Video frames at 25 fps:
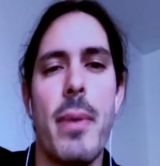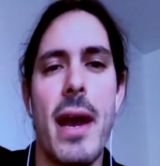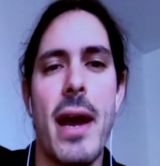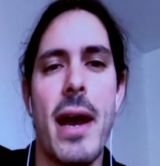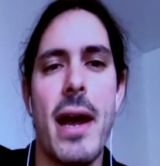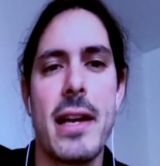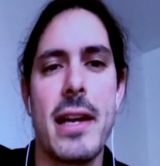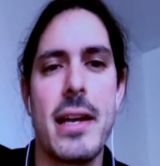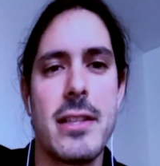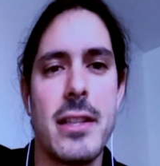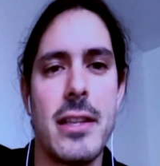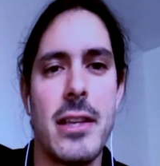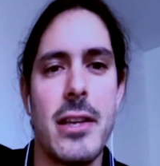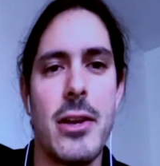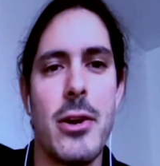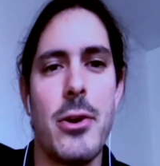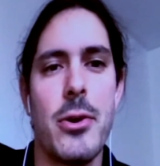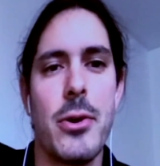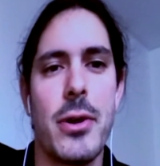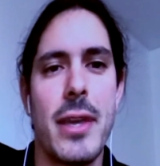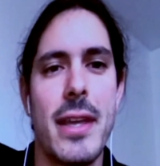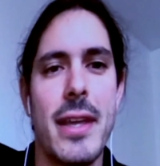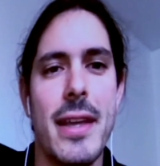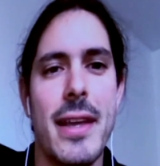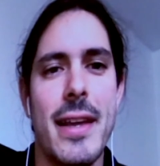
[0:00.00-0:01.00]
back into the
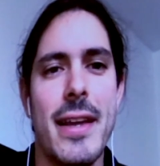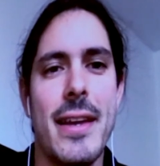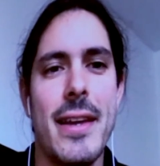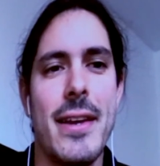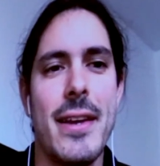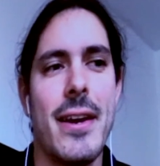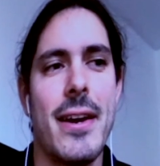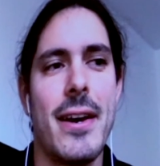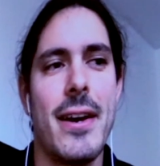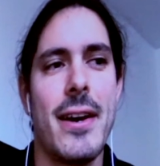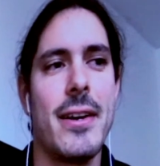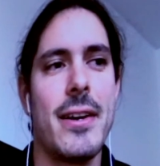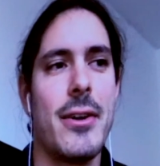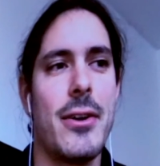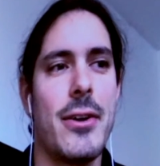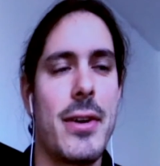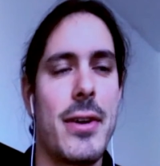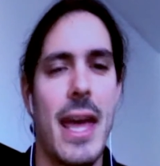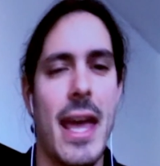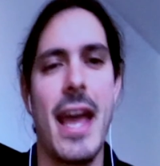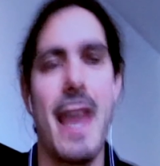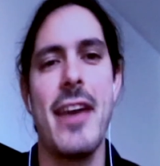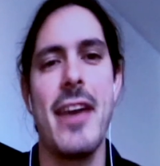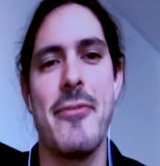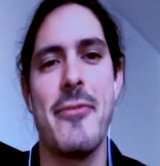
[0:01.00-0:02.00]
old,
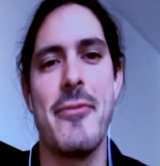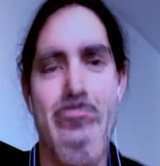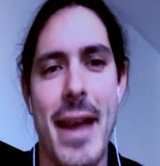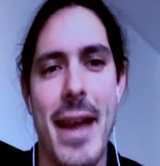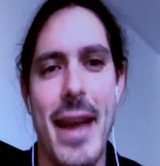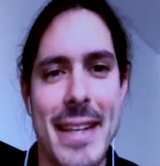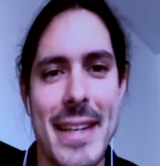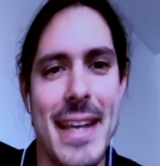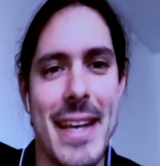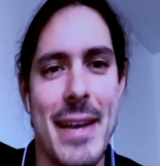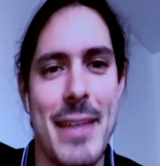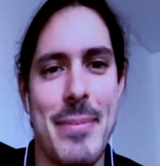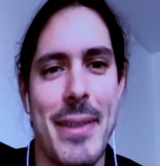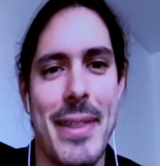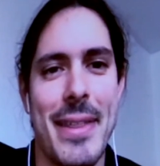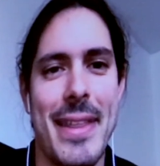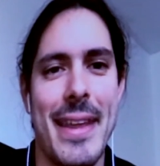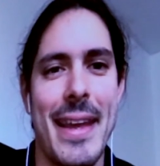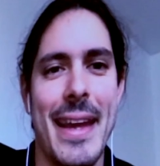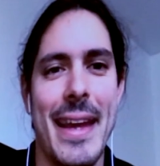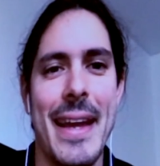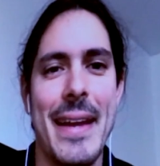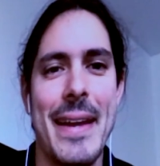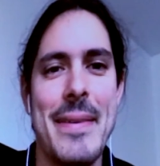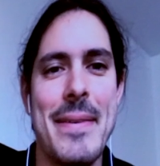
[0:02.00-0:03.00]
caveman type of
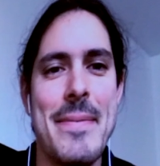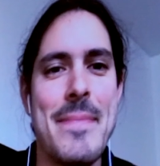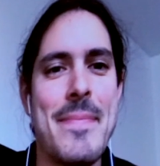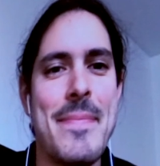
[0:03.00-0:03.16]
thing.